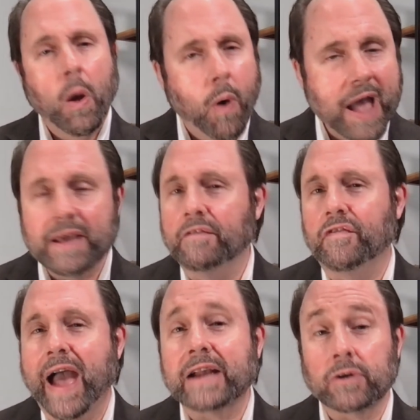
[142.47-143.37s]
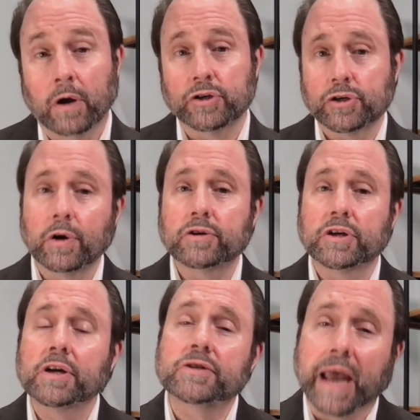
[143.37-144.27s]
Why, in fact, are
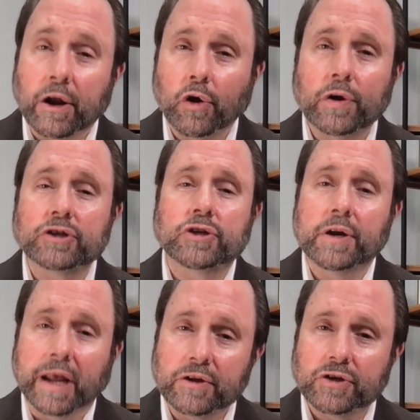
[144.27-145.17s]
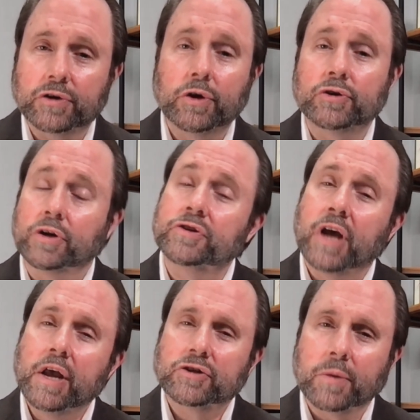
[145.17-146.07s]
churches and Christian institutions
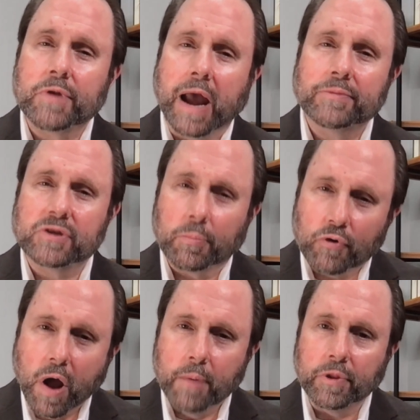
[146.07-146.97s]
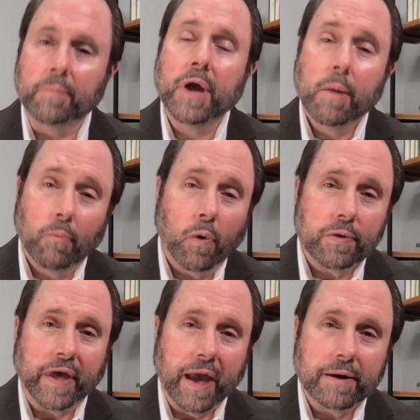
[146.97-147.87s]
sometimes the problem
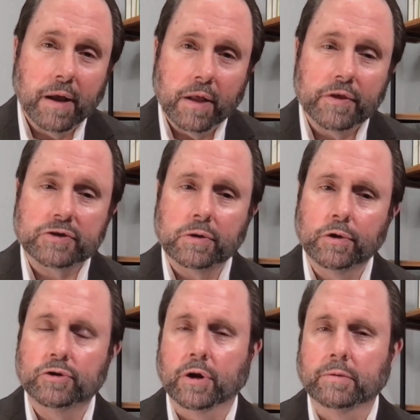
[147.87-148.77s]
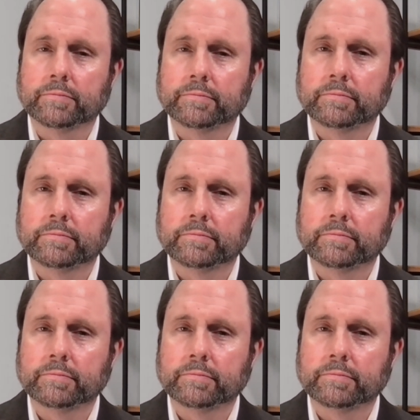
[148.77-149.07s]
more than the solution?